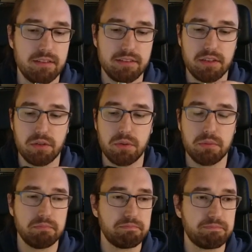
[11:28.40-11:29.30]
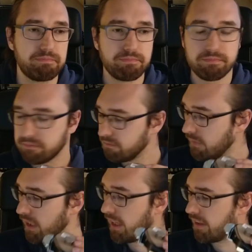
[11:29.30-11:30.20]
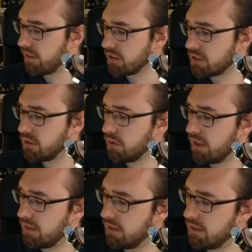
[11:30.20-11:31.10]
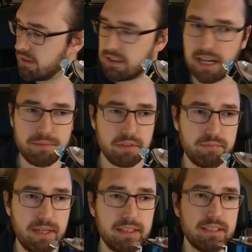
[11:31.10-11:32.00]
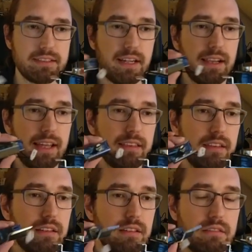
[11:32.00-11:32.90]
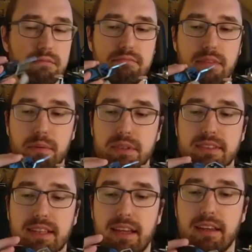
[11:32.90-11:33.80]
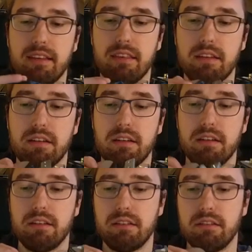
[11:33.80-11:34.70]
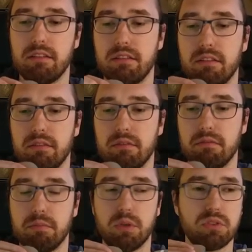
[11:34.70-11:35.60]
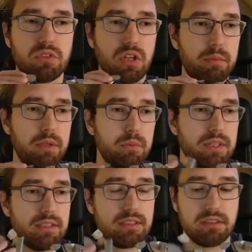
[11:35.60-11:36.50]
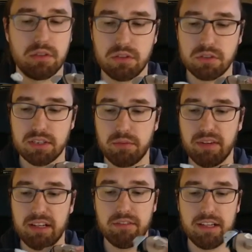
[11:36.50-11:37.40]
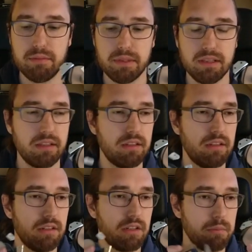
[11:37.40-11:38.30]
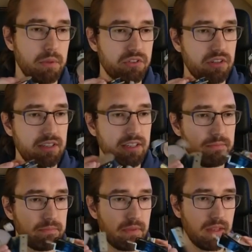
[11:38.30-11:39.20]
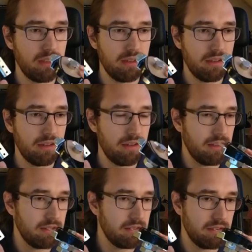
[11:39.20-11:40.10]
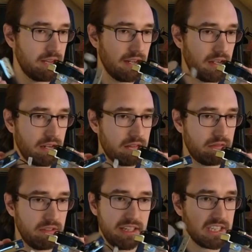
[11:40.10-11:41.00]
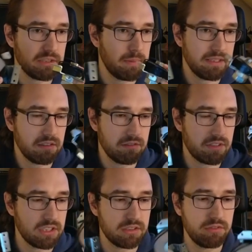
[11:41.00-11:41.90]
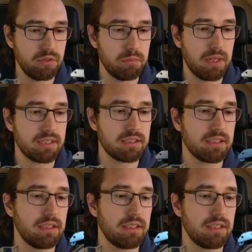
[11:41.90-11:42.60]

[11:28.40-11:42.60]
So yeah, those two types of magnets are like I would say the most common ones. So those are well available commercially, and they are inexpensive, just a few bucks.